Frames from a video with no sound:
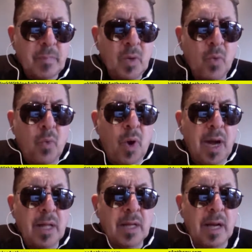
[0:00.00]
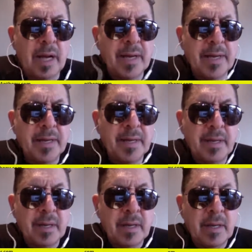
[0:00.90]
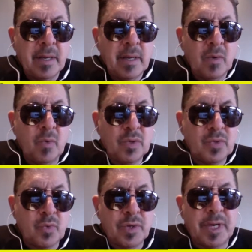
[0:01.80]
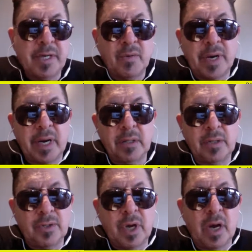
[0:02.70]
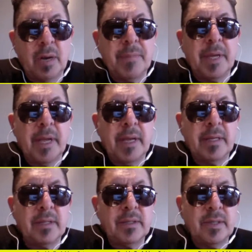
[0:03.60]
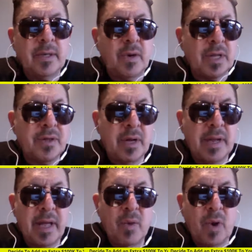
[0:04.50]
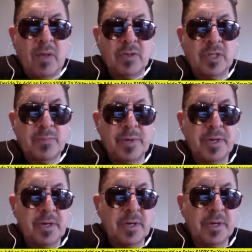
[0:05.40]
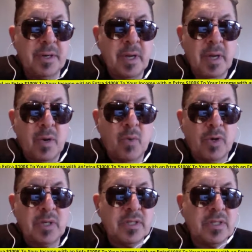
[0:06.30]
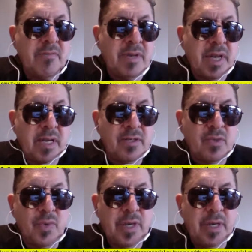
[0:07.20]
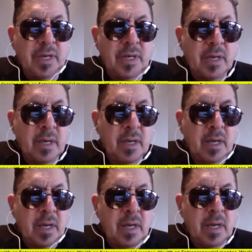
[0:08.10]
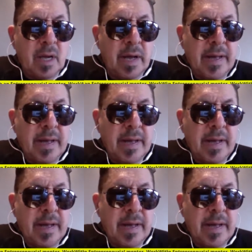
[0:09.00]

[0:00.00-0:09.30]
while I was working a regular job. And, I thought, hey, wow, this is pretty good. Working 7 nights a week. I